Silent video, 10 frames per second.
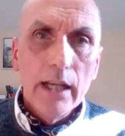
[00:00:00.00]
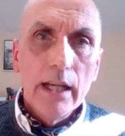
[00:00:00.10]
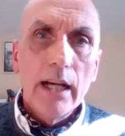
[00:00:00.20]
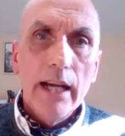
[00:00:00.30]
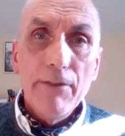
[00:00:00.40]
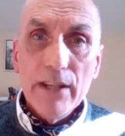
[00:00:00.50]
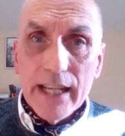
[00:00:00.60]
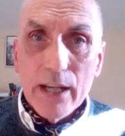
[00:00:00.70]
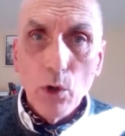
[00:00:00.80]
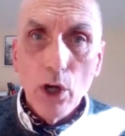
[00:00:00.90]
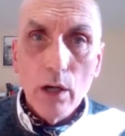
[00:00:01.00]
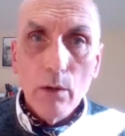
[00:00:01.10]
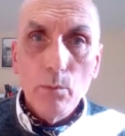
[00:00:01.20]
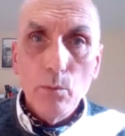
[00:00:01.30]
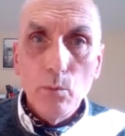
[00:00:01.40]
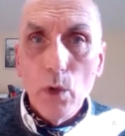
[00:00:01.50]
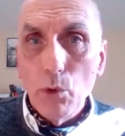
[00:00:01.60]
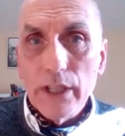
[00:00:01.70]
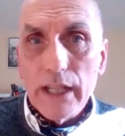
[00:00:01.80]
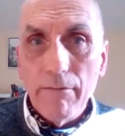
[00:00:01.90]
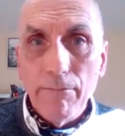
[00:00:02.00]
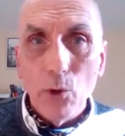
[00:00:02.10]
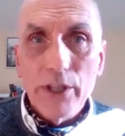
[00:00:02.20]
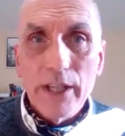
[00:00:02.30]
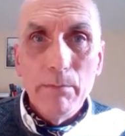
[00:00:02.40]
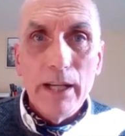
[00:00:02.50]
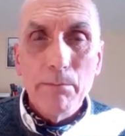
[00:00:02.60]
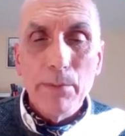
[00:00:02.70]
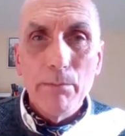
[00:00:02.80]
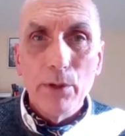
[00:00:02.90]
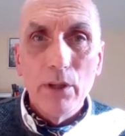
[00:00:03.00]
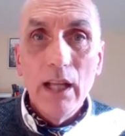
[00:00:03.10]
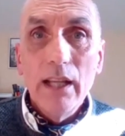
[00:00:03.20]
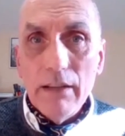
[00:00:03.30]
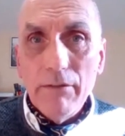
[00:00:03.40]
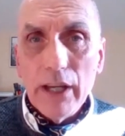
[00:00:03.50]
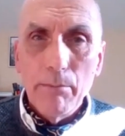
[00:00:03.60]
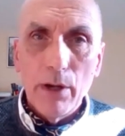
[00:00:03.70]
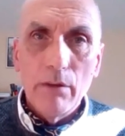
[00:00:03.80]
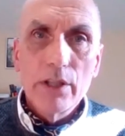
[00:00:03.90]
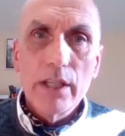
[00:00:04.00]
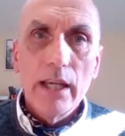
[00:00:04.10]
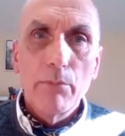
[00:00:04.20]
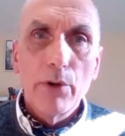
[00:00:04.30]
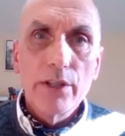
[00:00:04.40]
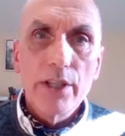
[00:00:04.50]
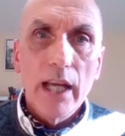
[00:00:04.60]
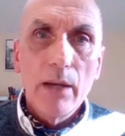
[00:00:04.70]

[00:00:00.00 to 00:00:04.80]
If it did work, we wouldn't have 14 million people living in poverty in Britain today.